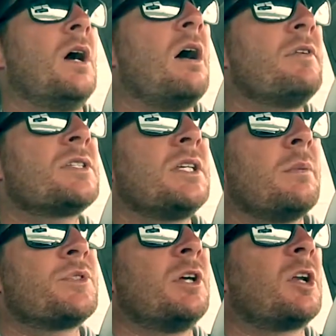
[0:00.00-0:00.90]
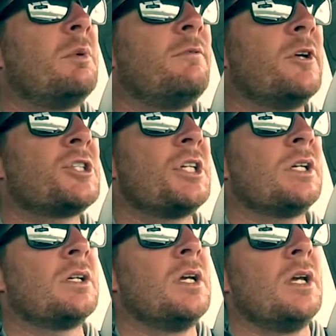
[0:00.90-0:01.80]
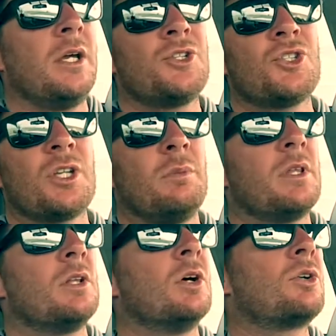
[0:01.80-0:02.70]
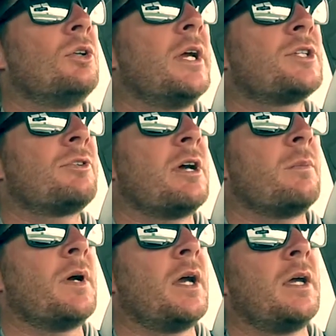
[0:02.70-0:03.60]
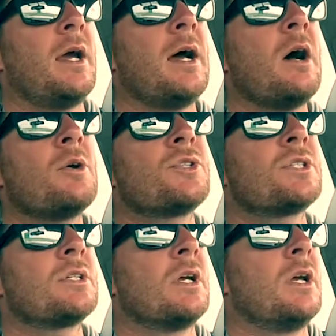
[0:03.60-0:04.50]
Obviously, I'm still going to be fishing. It's just going to be the local lakes around my house.